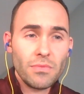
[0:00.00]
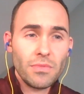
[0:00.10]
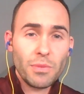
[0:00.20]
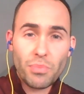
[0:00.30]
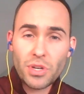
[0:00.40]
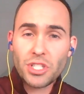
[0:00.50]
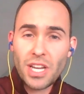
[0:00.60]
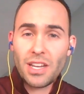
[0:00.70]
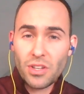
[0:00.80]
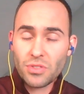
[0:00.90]

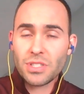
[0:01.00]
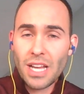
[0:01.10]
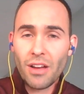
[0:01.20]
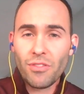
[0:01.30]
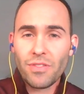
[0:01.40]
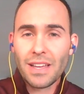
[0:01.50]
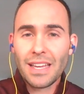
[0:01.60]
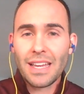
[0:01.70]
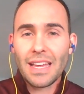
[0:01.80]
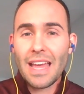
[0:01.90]
depreciating yourself,
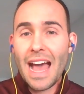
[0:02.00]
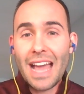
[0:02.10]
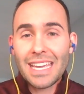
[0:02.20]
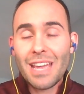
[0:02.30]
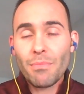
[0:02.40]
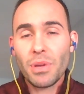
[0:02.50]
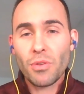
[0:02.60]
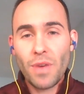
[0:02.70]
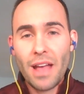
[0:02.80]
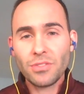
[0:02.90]
I can't be
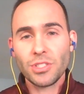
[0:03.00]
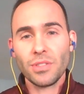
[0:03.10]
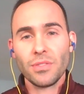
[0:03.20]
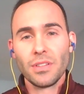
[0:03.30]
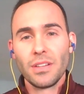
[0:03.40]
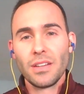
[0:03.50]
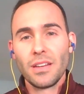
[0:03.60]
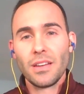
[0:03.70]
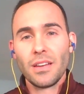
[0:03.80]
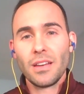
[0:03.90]
around you.
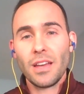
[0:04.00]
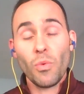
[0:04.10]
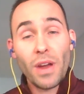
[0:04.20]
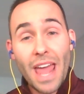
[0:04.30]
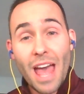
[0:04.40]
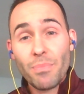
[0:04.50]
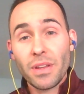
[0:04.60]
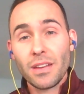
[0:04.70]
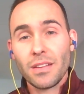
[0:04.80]
And what happened?